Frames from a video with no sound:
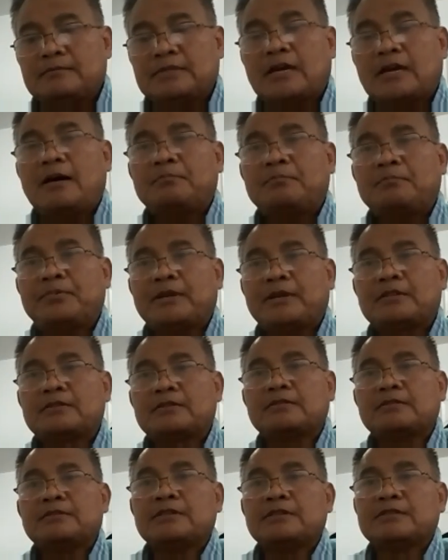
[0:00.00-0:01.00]
topic
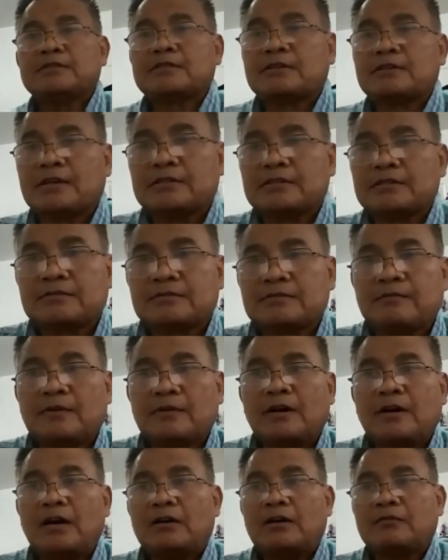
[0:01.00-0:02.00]
to discuss
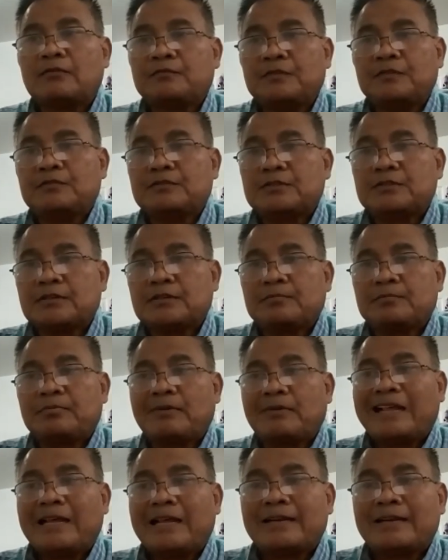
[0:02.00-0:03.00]
for our future
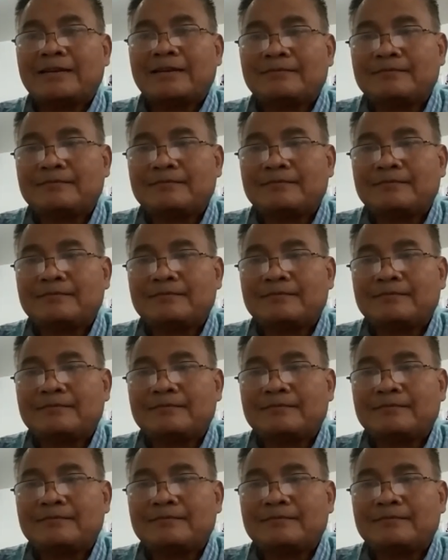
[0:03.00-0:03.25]
plan.